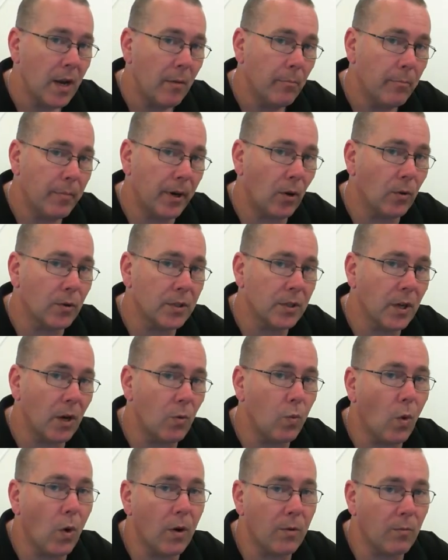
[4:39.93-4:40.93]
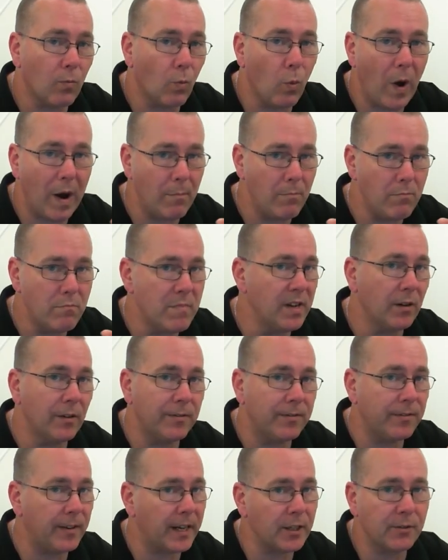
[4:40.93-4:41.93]
But I also want 1 mil
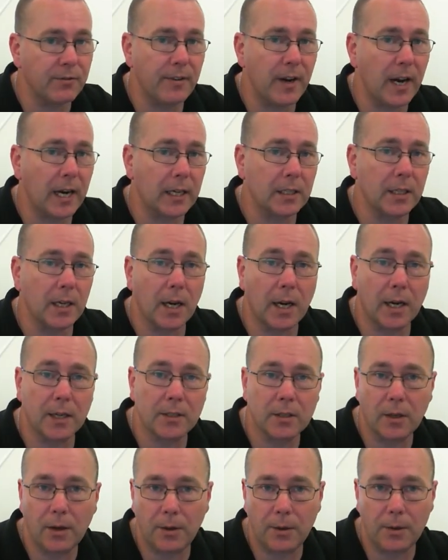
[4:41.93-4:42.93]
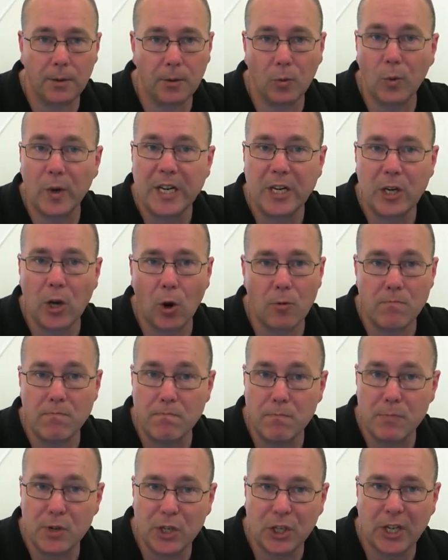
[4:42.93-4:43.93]
fudge factor so that we don't
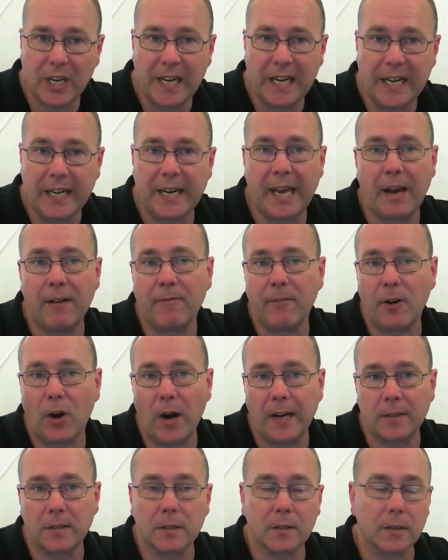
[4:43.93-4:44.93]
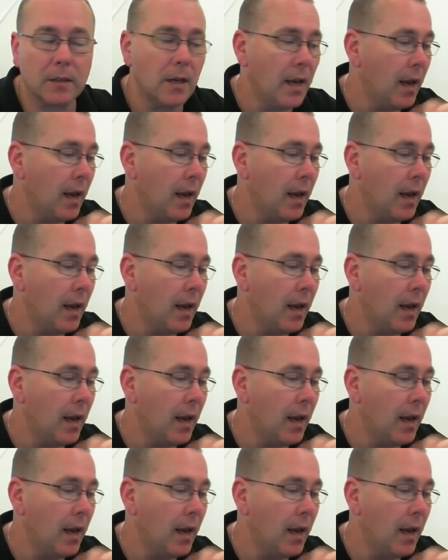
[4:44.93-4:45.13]
machine our vise